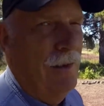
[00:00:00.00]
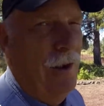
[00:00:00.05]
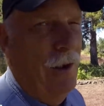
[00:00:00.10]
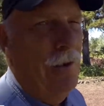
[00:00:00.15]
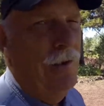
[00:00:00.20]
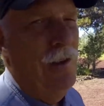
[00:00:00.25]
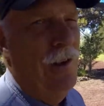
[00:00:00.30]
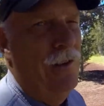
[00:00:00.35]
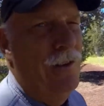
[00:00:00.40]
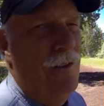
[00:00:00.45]

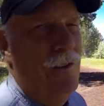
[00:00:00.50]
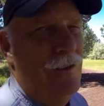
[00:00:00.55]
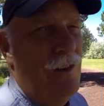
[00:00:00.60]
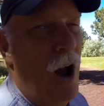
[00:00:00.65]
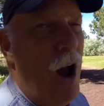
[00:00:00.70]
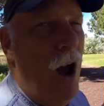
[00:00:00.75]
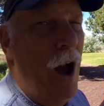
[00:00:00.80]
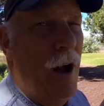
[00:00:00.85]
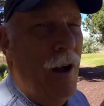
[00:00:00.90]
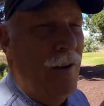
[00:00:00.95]
They're just
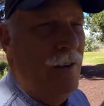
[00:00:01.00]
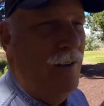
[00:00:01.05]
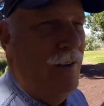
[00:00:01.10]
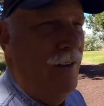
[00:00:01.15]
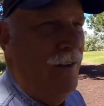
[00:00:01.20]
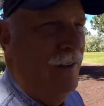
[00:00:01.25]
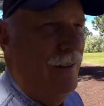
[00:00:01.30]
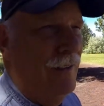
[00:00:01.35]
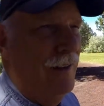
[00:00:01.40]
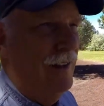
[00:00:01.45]
dogs.
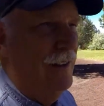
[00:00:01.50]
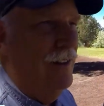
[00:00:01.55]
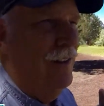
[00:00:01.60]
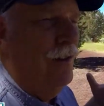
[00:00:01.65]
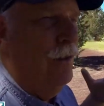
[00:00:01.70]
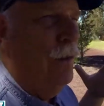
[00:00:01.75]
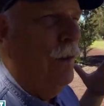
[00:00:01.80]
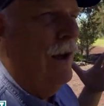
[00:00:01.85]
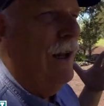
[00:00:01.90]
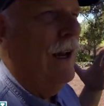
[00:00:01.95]
They
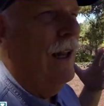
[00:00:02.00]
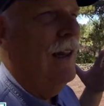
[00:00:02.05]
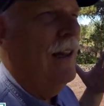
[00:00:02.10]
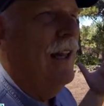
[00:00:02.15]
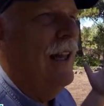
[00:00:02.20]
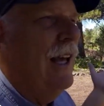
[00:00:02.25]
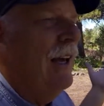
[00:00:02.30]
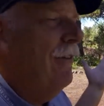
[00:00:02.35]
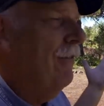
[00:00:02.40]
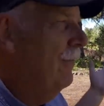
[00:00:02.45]
just want to
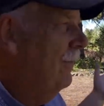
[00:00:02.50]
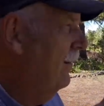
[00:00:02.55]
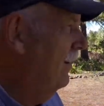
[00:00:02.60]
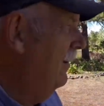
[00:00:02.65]
live